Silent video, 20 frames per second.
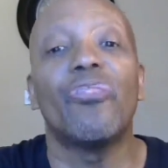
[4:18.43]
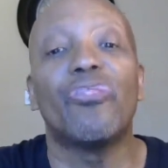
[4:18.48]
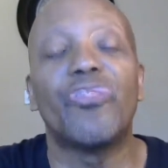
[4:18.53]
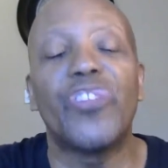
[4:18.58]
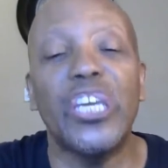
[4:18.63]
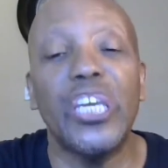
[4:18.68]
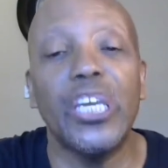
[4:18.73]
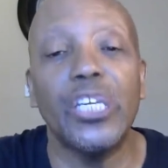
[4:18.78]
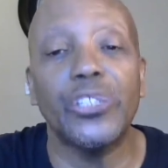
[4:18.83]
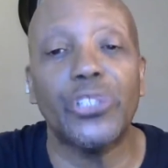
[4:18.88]

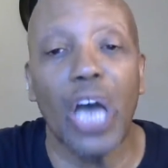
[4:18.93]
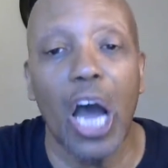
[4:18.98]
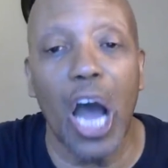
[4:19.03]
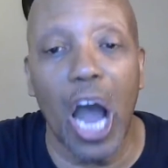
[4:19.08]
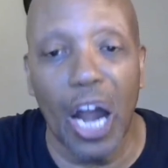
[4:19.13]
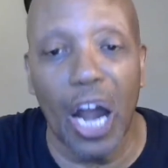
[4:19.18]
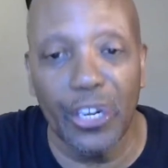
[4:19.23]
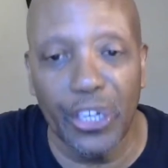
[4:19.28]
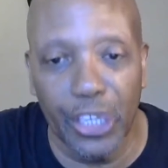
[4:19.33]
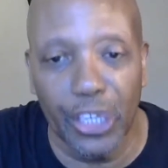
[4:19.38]
These
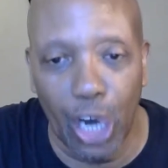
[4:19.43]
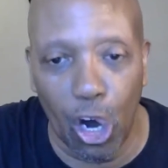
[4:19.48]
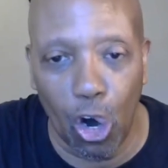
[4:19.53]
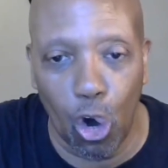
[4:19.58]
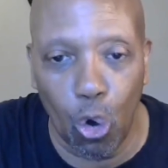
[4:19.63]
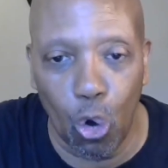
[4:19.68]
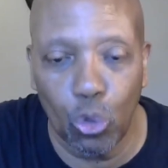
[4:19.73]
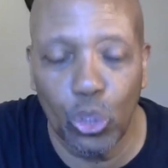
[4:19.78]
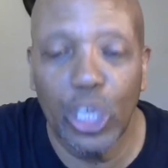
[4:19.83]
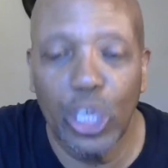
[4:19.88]
are
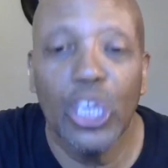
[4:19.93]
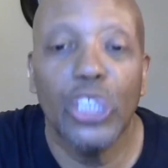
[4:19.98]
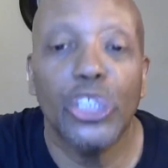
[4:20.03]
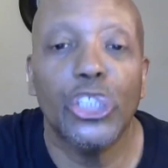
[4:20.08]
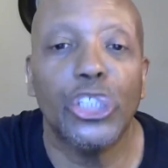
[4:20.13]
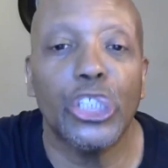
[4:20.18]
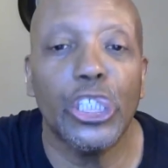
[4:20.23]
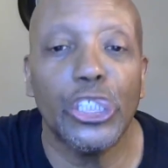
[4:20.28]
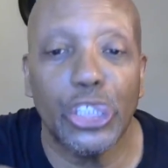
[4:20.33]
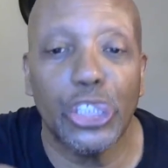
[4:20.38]
known
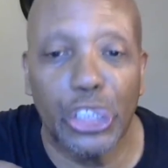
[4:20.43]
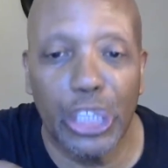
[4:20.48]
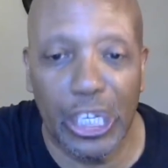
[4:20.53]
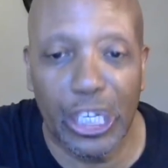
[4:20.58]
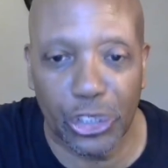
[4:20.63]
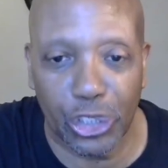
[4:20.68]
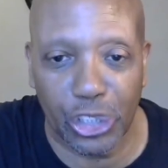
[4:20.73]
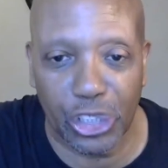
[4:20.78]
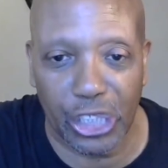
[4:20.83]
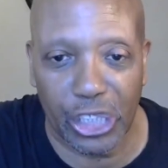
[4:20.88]

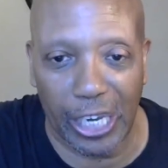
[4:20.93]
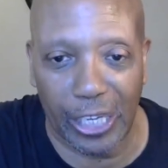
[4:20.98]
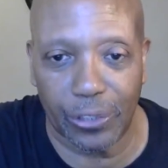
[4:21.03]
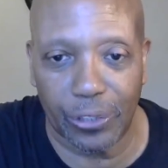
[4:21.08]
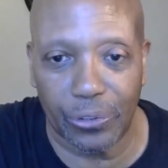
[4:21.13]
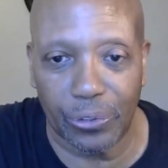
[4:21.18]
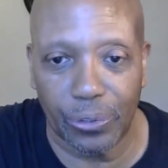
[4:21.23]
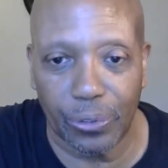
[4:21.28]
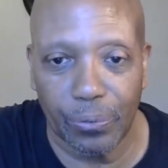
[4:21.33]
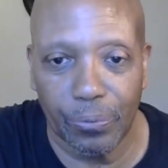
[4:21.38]

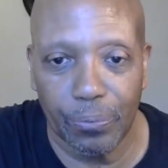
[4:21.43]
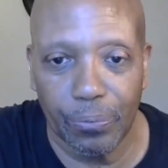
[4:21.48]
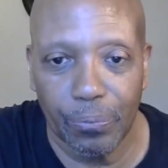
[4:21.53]
statistics.